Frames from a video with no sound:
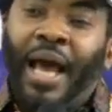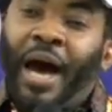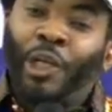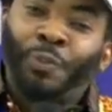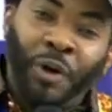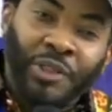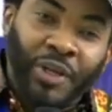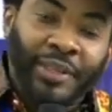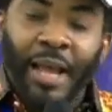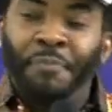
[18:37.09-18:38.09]
I'll sponsor
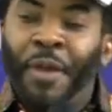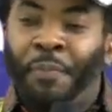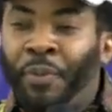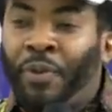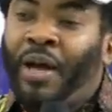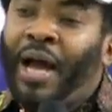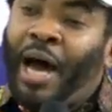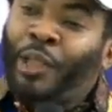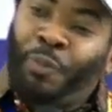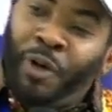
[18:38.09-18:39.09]
10 people,
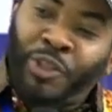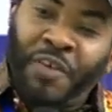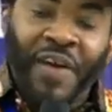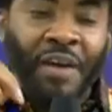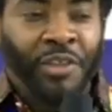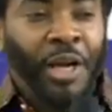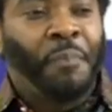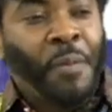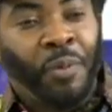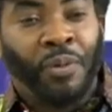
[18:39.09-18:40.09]
I'll sponsor 500
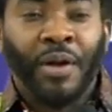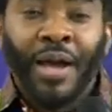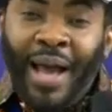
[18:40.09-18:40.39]
people.